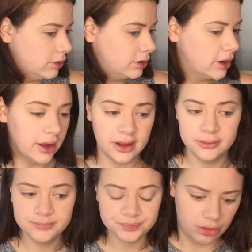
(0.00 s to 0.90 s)
Okay,
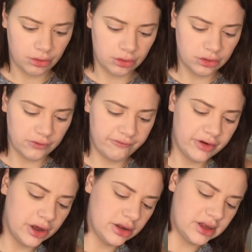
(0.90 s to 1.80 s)
on
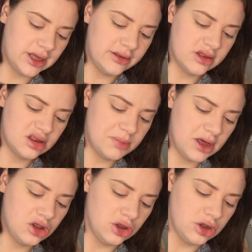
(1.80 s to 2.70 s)
first
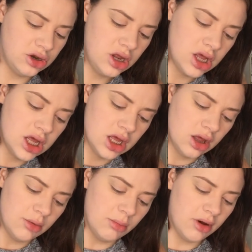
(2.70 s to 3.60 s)
inspection,
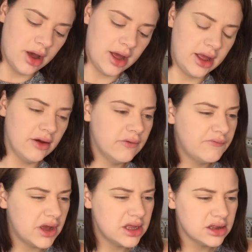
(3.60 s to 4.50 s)
my
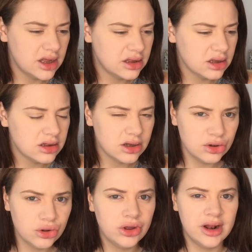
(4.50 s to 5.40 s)
face does
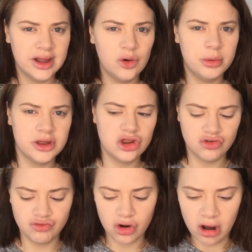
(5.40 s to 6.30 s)
look a little bit
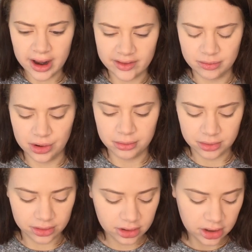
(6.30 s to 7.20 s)
dry at the
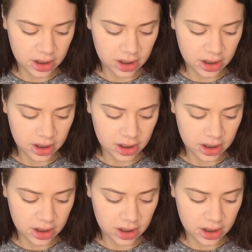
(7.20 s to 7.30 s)
moment.